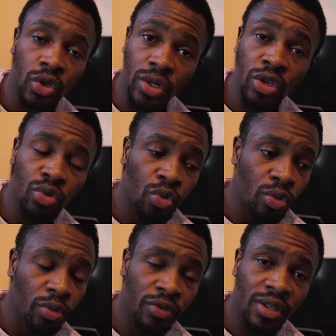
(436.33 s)
You need to
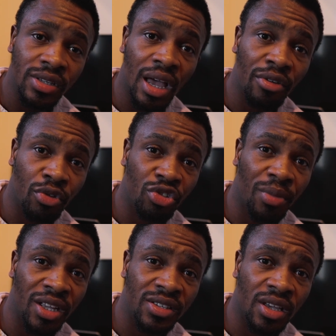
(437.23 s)
remove this average
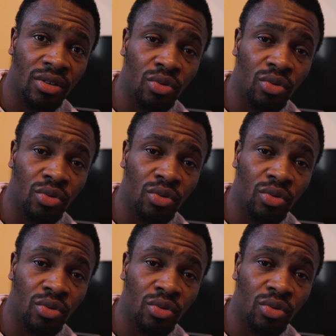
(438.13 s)
mindset.